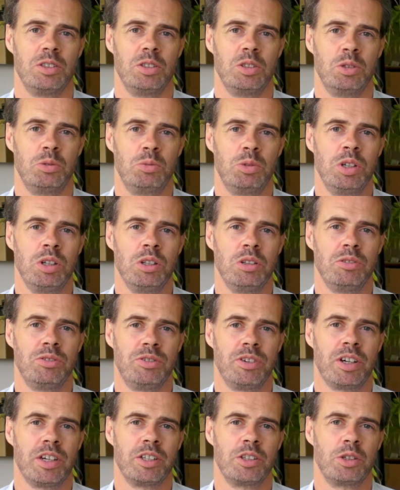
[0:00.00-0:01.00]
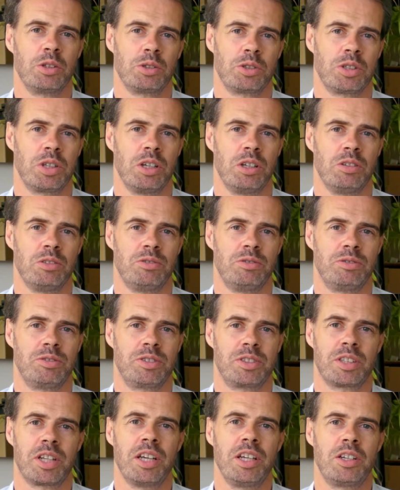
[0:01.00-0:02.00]
you will find yourself
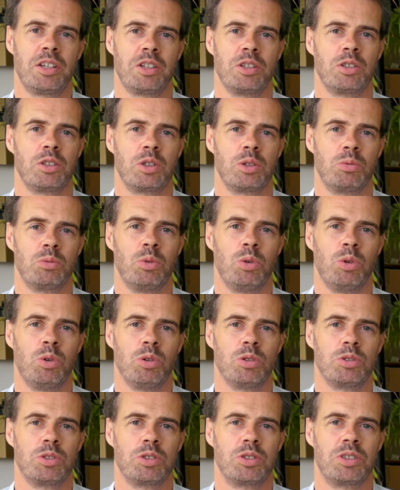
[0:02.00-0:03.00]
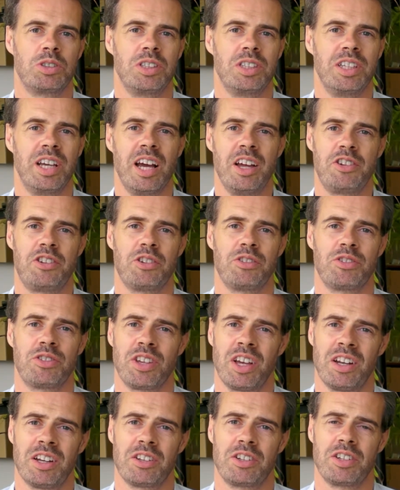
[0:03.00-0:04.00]
taken towards the edge of
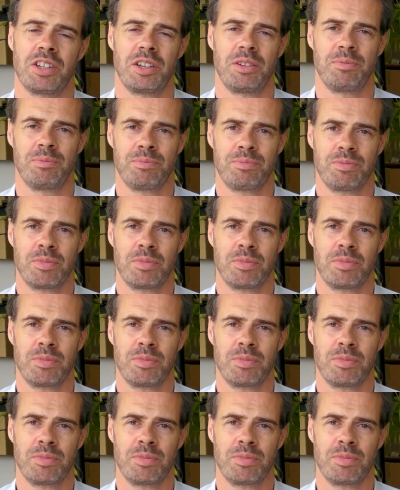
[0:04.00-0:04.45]
sanity,